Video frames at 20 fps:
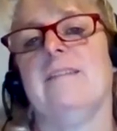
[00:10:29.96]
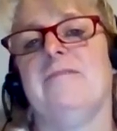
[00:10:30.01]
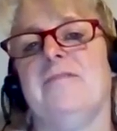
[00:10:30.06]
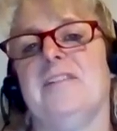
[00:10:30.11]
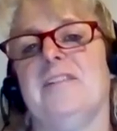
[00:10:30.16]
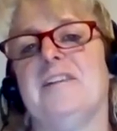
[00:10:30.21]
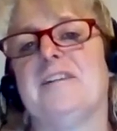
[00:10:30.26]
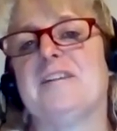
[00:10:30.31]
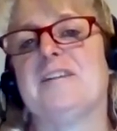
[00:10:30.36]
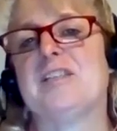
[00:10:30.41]

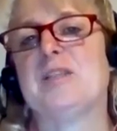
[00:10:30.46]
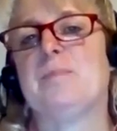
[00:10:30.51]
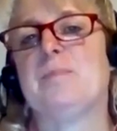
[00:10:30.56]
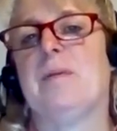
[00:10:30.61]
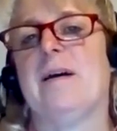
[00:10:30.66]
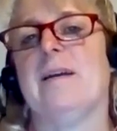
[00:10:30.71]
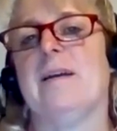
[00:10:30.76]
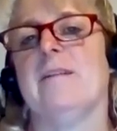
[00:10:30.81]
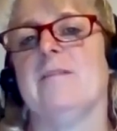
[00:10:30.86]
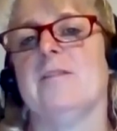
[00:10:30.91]
it
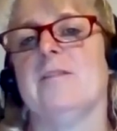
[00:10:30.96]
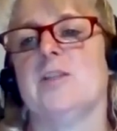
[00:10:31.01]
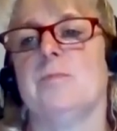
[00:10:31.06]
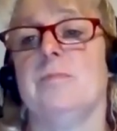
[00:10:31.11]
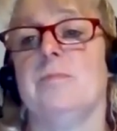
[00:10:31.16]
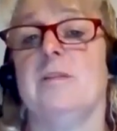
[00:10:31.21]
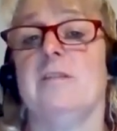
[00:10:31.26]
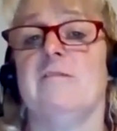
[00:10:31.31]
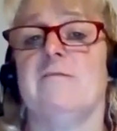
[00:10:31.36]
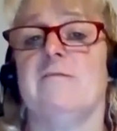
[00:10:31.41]
expires
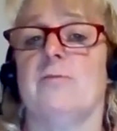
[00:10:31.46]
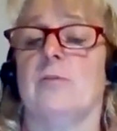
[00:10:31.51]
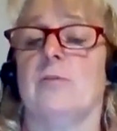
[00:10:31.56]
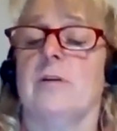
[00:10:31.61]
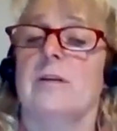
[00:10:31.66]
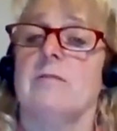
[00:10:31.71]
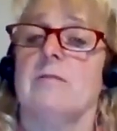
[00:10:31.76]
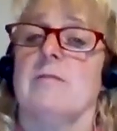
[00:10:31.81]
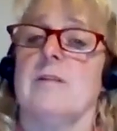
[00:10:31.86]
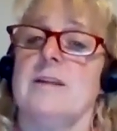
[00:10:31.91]
before
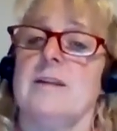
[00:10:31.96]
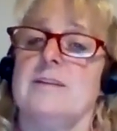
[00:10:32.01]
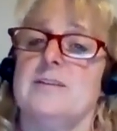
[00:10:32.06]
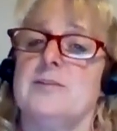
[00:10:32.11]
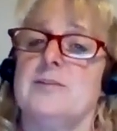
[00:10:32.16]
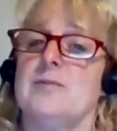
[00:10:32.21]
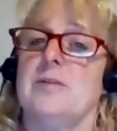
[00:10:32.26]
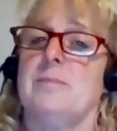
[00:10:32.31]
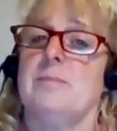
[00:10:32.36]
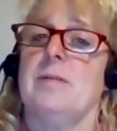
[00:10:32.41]
you're ready
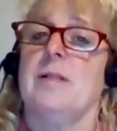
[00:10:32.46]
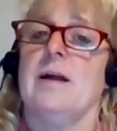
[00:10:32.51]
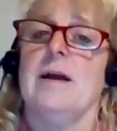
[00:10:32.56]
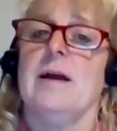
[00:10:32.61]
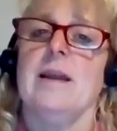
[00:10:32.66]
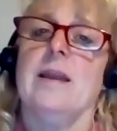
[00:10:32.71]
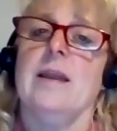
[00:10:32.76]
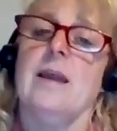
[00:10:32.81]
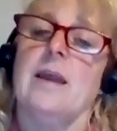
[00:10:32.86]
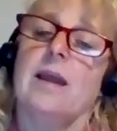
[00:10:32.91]
to
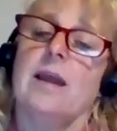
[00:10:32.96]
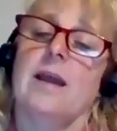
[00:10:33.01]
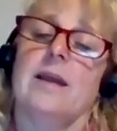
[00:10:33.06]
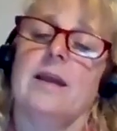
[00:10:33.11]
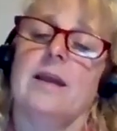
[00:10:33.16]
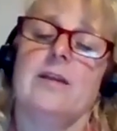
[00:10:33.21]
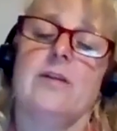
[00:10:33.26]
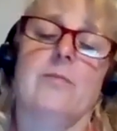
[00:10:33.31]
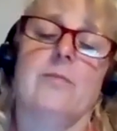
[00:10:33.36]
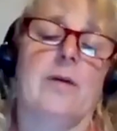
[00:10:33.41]
apply,
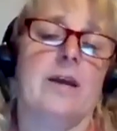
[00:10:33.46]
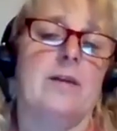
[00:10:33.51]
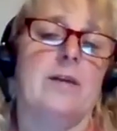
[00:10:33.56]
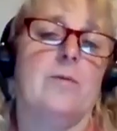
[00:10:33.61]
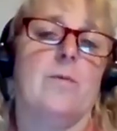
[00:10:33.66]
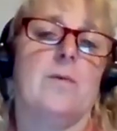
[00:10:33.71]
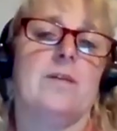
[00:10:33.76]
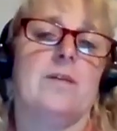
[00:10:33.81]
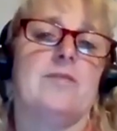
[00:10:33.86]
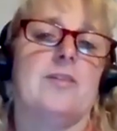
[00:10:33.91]
you might
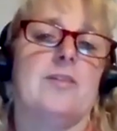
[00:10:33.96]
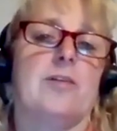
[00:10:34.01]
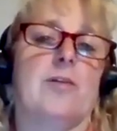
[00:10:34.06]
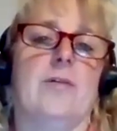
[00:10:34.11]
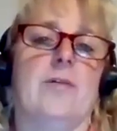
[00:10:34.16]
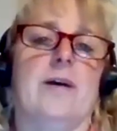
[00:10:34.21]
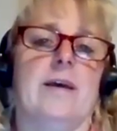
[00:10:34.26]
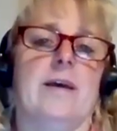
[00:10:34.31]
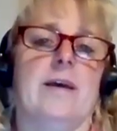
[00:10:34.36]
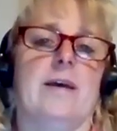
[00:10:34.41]
want to
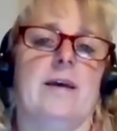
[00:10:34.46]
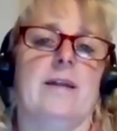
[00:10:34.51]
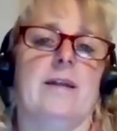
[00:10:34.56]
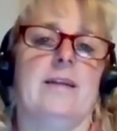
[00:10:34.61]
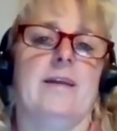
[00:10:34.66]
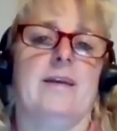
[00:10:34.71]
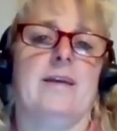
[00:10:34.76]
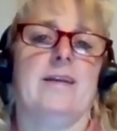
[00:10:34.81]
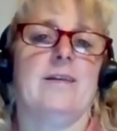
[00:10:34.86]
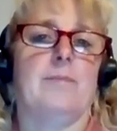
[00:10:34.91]
go ahead
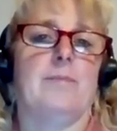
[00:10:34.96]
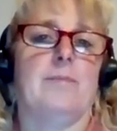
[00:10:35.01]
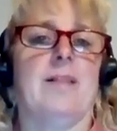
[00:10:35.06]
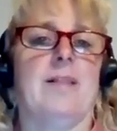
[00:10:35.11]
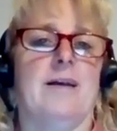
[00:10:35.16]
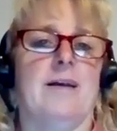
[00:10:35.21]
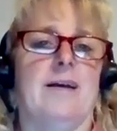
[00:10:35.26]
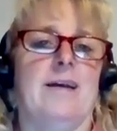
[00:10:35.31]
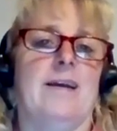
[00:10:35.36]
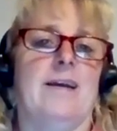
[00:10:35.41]
and
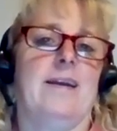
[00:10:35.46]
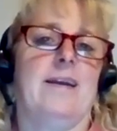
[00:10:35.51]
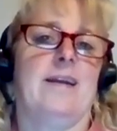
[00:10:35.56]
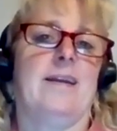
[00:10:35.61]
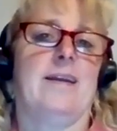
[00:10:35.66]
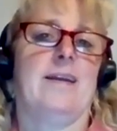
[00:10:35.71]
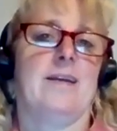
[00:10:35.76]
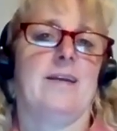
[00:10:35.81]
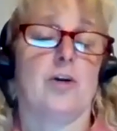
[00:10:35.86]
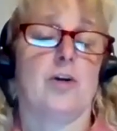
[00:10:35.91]
apply
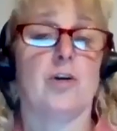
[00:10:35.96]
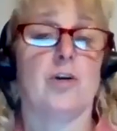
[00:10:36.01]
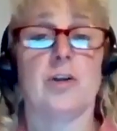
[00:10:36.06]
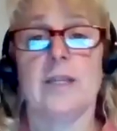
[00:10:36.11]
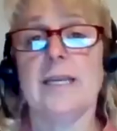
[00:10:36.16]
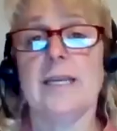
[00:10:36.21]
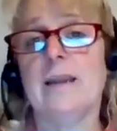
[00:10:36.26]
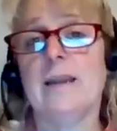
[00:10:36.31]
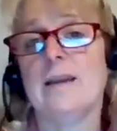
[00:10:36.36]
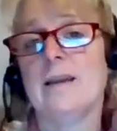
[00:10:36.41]

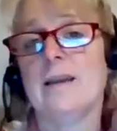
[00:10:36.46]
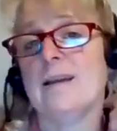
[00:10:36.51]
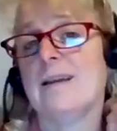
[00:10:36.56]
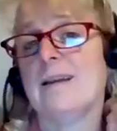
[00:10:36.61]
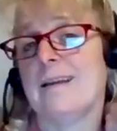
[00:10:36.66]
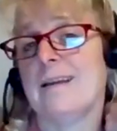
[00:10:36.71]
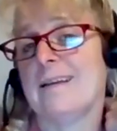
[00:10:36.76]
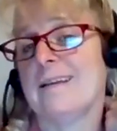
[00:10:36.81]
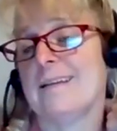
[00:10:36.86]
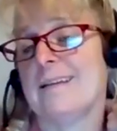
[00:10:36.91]
early
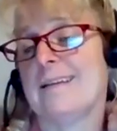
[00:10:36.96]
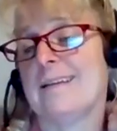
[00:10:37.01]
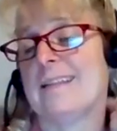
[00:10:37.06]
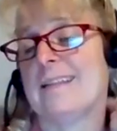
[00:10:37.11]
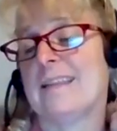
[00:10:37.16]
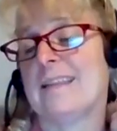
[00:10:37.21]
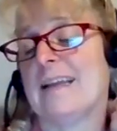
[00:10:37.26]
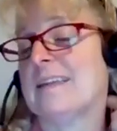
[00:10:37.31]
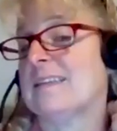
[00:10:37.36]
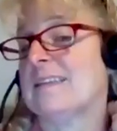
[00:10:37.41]
and
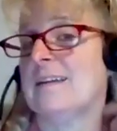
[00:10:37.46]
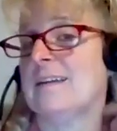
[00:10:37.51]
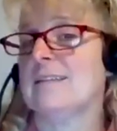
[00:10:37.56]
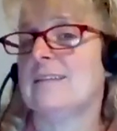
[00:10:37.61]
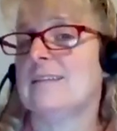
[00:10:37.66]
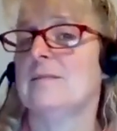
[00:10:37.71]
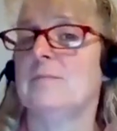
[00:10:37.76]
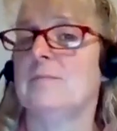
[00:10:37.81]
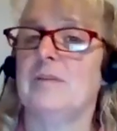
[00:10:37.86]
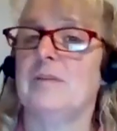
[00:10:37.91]
get that
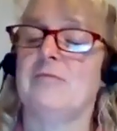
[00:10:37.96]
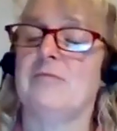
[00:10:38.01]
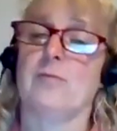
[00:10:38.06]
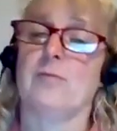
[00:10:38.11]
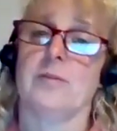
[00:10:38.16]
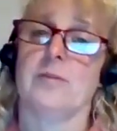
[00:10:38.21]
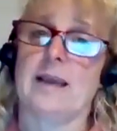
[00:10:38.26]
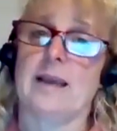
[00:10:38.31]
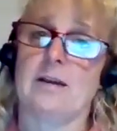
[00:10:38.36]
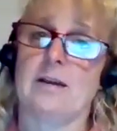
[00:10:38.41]
done
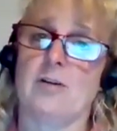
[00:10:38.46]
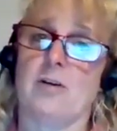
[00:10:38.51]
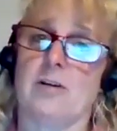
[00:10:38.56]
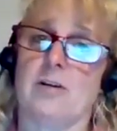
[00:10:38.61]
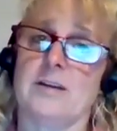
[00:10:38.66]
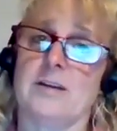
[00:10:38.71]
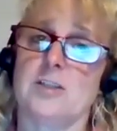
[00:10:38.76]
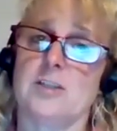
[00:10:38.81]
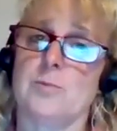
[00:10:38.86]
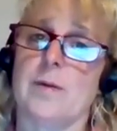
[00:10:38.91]
before that
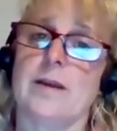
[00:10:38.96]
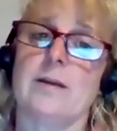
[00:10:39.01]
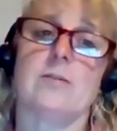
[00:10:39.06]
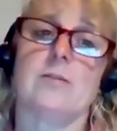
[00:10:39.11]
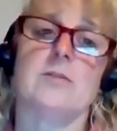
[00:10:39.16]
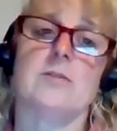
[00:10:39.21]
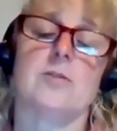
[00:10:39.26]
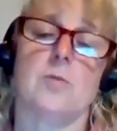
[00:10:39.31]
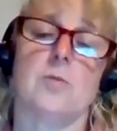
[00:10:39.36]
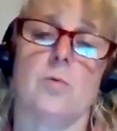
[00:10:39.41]
card
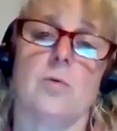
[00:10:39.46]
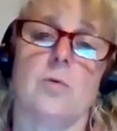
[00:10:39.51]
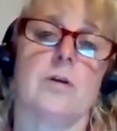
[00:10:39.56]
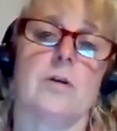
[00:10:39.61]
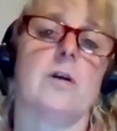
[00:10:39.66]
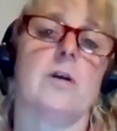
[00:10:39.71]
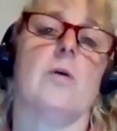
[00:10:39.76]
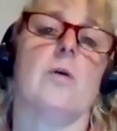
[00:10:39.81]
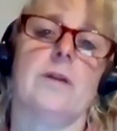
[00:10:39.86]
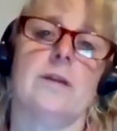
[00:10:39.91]
expires, or
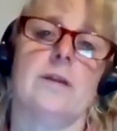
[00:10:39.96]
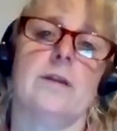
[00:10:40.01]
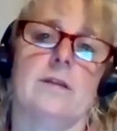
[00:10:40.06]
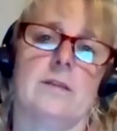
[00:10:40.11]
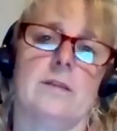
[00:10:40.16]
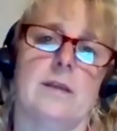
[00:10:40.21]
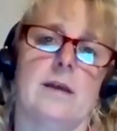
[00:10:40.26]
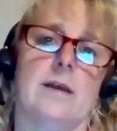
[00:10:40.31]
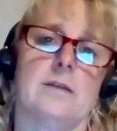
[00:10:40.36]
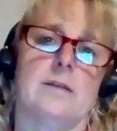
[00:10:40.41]
go and get
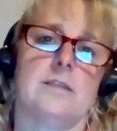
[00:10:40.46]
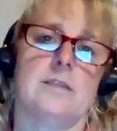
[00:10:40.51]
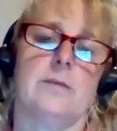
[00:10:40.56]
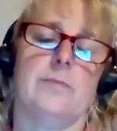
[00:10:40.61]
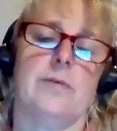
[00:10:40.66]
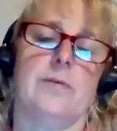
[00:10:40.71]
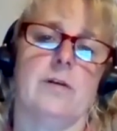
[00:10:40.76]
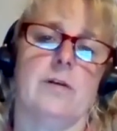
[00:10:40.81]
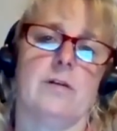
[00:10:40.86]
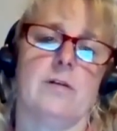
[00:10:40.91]
that
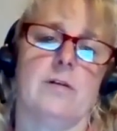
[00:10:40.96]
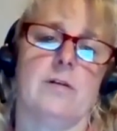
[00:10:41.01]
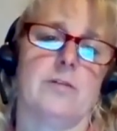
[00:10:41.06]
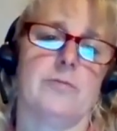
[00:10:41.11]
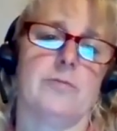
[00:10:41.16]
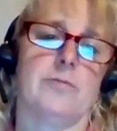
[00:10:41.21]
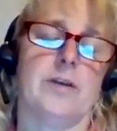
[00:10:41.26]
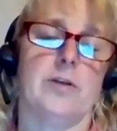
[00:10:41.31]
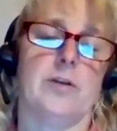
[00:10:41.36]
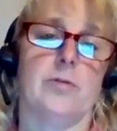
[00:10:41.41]
CPR card
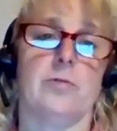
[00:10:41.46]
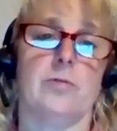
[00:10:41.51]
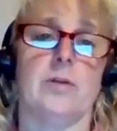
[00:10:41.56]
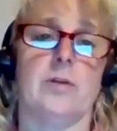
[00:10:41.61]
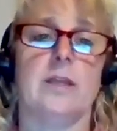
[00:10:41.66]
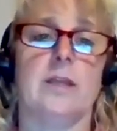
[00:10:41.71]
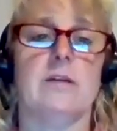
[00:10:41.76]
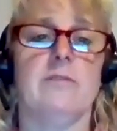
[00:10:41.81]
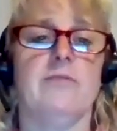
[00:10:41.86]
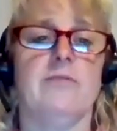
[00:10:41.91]
renewed.
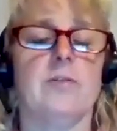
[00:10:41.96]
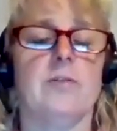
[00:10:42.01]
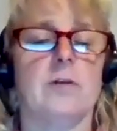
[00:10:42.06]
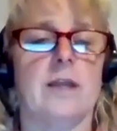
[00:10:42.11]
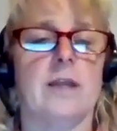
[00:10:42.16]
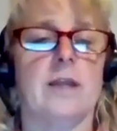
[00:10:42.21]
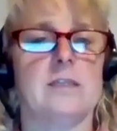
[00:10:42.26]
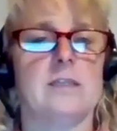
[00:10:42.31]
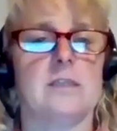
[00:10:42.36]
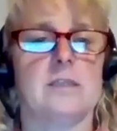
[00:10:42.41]
If your
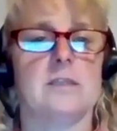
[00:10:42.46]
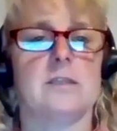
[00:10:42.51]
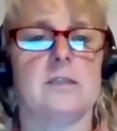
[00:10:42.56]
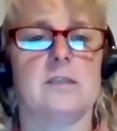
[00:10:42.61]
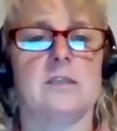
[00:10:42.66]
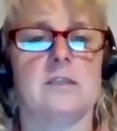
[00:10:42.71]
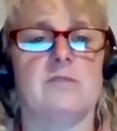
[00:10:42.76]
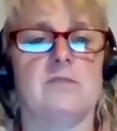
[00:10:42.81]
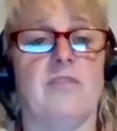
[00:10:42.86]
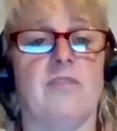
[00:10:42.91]
license
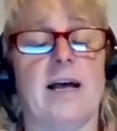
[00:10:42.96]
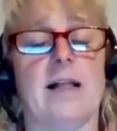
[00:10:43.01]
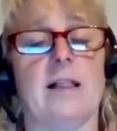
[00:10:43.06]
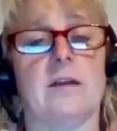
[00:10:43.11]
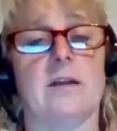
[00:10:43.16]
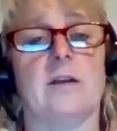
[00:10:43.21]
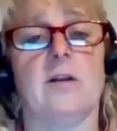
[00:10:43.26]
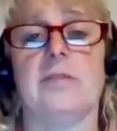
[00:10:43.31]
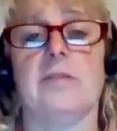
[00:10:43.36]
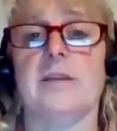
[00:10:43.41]
is
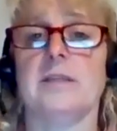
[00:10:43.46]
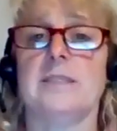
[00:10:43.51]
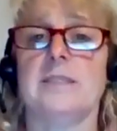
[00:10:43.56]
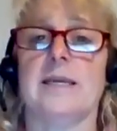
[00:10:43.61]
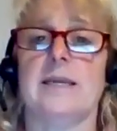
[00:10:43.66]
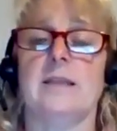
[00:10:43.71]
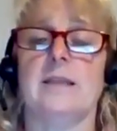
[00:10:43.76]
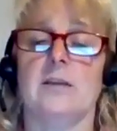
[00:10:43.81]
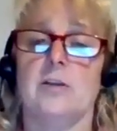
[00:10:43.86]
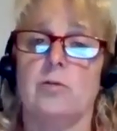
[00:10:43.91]
valid on the
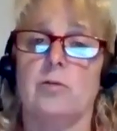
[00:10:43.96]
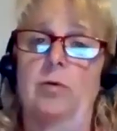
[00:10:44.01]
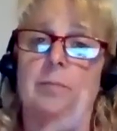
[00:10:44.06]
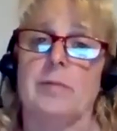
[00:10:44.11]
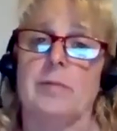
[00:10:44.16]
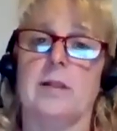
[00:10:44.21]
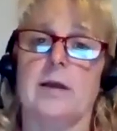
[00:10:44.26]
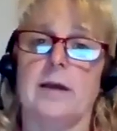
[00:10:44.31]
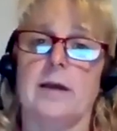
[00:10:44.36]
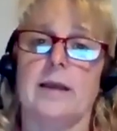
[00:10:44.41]
day that you
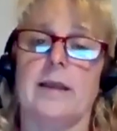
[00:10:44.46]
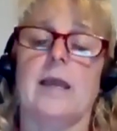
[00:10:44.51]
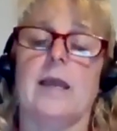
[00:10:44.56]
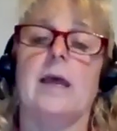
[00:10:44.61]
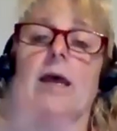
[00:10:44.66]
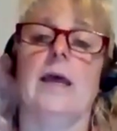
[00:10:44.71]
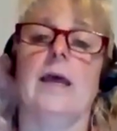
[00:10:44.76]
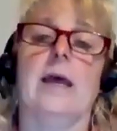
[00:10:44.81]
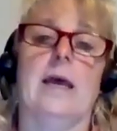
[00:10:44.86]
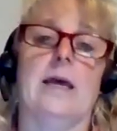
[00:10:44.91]
apply,
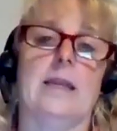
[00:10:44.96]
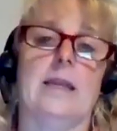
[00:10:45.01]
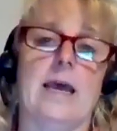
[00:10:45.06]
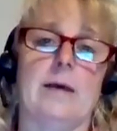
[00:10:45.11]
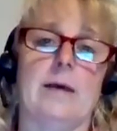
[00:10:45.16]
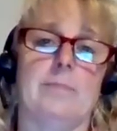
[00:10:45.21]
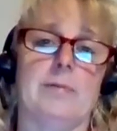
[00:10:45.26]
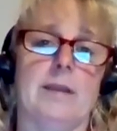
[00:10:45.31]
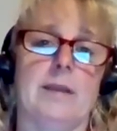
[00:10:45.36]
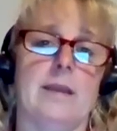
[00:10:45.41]
and
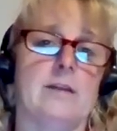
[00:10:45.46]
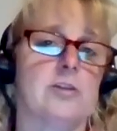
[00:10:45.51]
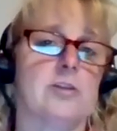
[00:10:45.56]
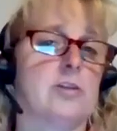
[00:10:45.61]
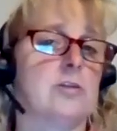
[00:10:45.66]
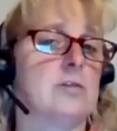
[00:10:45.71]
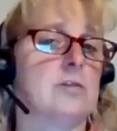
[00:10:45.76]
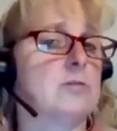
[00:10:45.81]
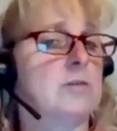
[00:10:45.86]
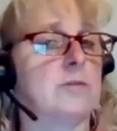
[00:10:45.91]

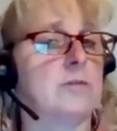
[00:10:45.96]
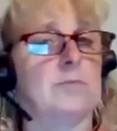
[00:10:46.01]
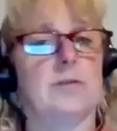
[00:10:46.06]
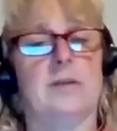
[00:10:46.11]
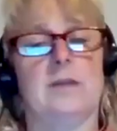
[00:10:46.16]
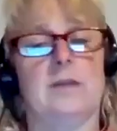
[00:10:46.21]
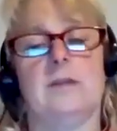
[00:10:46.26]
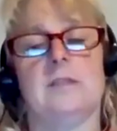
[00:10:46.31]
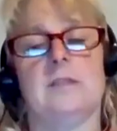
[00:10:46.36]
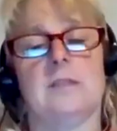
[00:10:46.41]
applications are
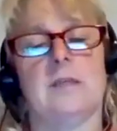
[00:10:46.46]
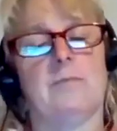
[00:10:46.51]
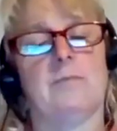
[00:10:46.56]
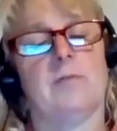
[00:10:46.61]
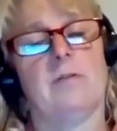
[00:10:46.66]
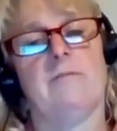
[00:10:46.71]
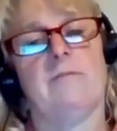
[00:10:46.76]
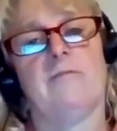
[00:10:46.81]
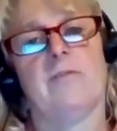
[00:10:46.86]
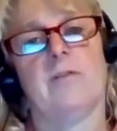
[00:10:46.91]
completely
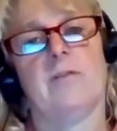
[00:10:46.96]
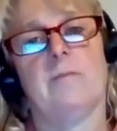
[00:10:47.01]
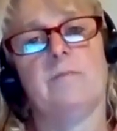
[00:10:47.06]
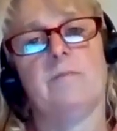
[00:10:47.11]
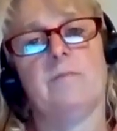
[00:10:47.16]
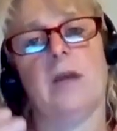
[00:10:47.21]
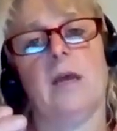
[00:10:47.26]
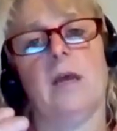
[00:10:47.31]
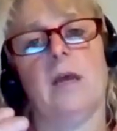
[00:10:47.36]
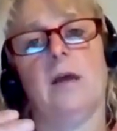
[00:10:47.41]
separate from
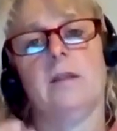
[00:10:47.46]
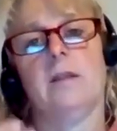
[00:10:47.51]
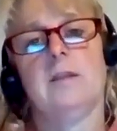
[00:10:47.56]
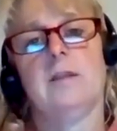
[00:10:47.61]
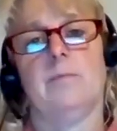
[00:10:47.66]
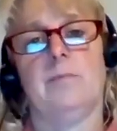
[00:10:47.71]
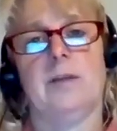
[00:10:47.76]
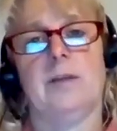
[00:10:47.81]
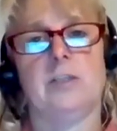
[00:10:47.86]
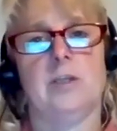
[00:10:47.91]
the
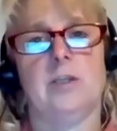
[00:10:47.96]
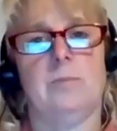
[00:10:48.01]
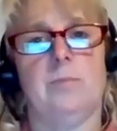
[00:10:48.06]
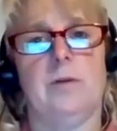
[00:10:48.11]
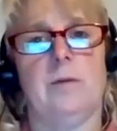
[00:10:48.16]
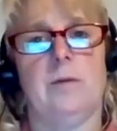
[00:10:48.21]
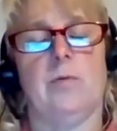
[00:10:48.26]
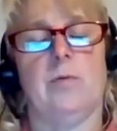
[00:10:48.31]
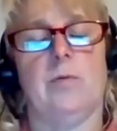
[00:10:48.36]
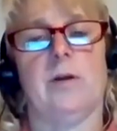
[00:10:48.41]

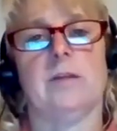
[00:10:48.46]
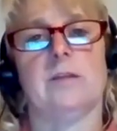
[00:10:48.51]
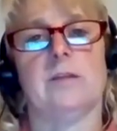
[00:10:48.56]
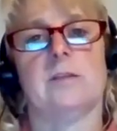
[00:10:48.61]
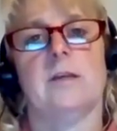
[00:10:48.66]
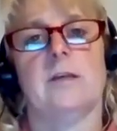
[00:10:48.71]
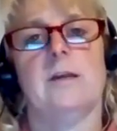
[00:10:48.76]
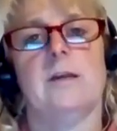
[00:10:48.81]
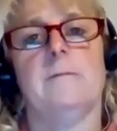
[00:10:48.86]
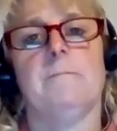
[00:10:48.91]
PGP points.